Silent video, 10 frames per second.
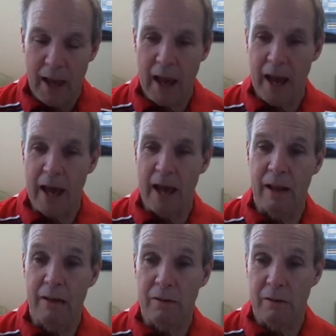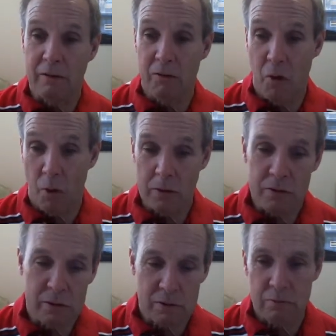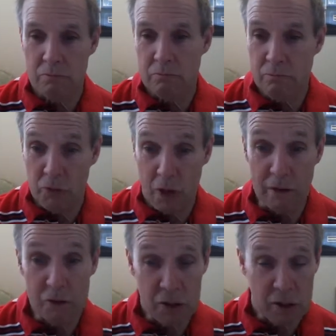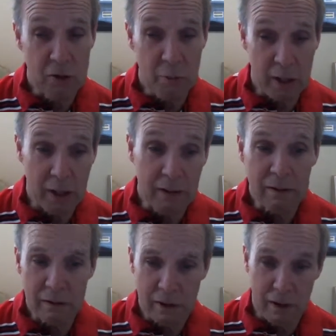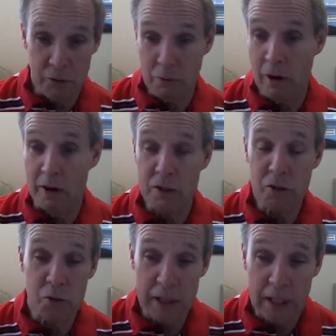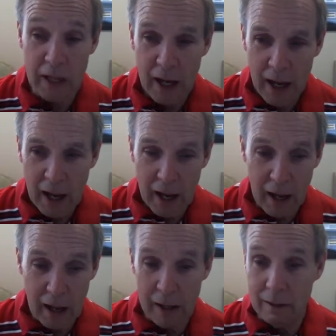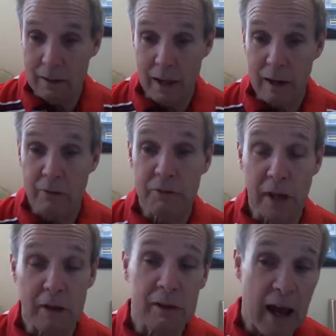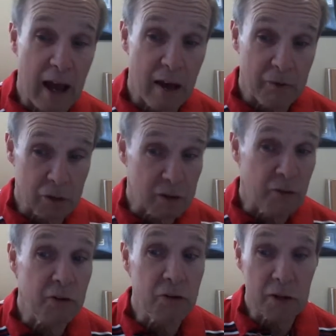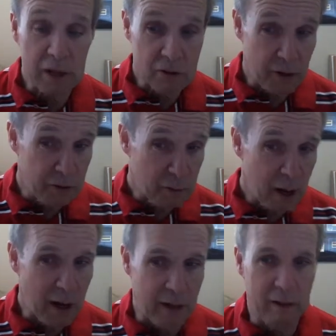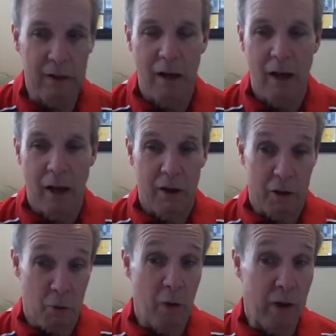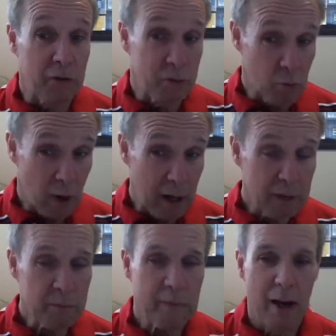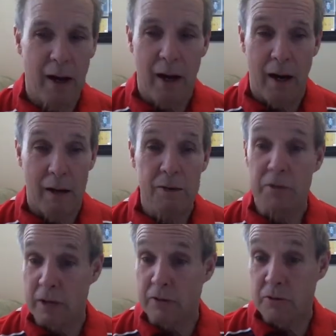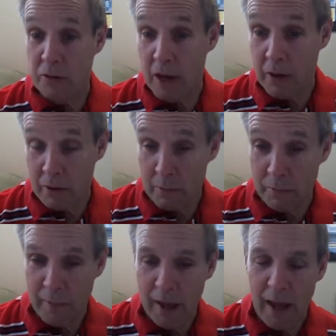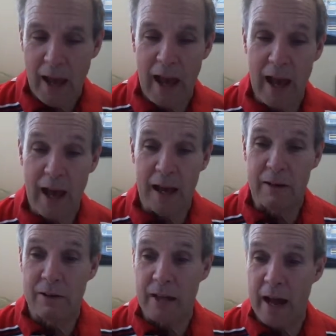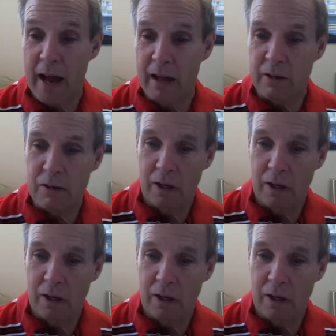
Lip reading: And of course, young single men throughout history have tended to have just a few things on their mind. Wealth is one, sex is the other. And that